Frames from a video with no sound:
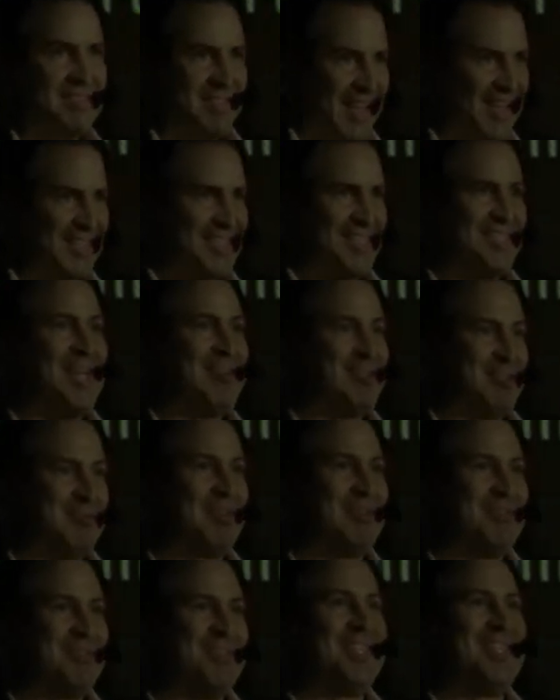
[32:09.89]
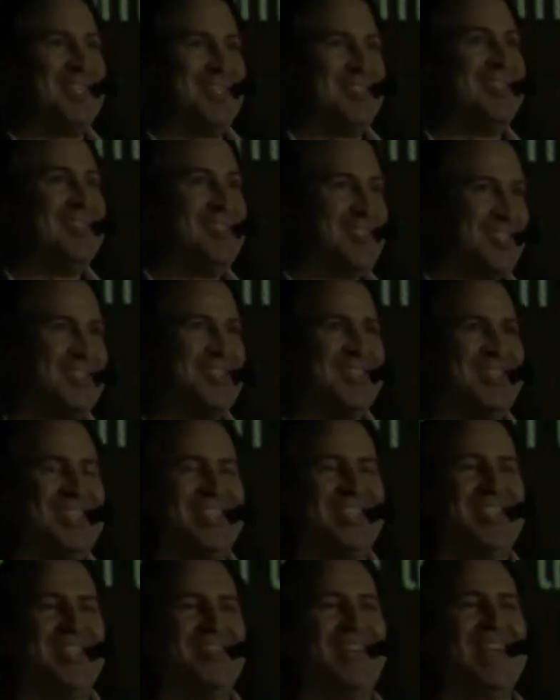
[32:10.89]
actually, that was probably funnier than the story
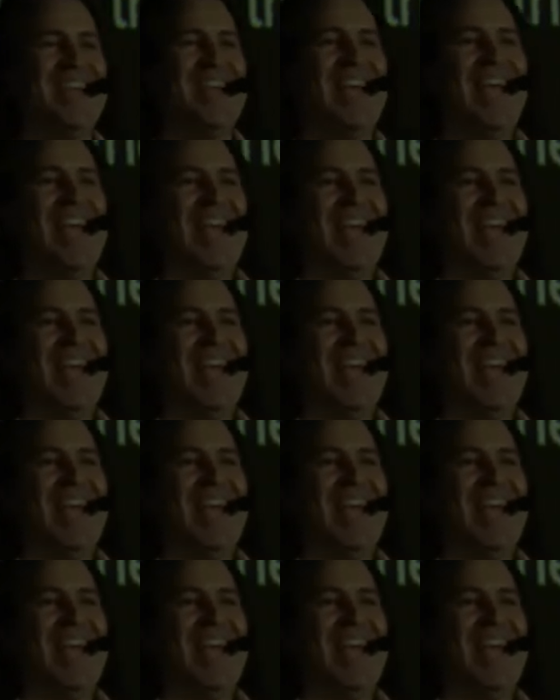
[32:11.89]
is going to be.